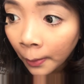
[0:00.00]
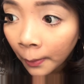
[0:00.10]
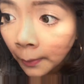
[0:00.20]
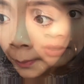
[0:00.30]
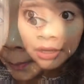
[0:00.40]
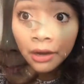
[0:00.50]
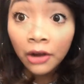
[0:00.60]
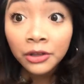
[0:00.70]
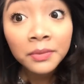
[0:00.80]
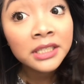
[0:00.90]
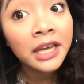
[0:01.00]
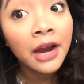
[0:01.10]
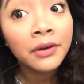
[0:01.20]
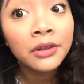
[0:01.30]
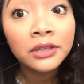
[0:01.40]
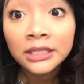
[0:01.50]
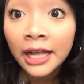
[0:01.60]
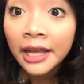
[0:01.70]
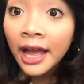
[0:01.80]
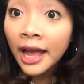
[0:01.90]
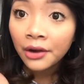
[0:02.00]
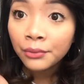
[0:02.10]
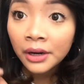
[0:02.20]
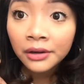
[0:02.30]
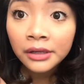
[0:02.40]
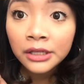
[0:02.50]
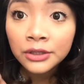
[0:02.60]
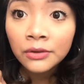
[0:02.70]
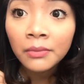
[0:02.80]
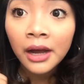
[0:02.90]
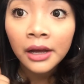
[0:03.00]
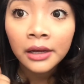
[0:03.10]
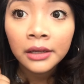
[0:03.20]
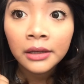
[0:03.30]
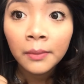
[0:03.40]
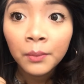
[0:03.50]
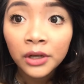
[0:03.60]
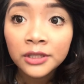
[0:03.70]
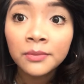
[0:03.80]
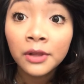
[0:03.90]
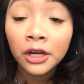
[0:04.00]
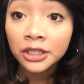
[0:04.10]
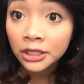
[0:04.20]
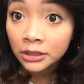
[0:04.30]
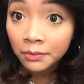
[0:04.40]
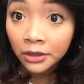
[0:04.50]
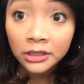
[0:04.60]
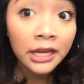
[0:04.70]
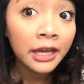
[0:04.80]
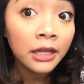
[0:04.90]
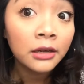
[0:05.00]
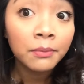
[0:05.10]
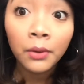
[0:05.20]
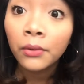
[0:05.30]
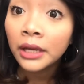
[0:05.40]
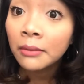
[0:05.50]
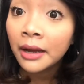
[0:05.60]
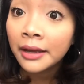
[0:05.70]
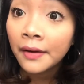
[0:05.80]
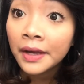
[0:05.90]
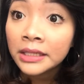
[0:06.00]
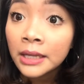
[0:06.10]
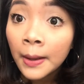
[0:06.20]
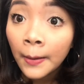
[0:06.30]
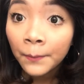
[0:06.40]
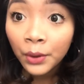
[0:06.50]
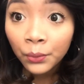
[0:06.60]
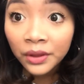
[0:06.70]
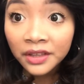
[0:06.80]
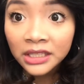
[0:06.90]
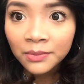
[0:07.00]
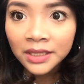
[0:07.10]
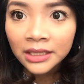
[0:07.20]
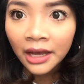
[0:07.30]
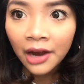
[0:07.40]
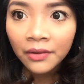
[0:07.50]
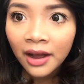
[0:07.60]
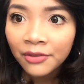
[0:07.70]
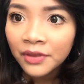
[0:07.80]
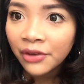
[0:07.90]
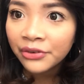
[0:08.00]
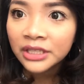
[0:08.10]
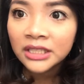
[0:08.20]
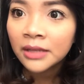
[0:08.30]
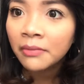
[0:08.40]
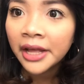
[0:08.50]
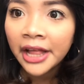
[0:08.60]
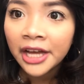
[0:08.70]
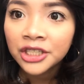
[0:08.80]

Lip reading: So here how the mascara looks like. I rarely do my bottom lashes because I end up poking my eyes, but with this mascara I've never seen my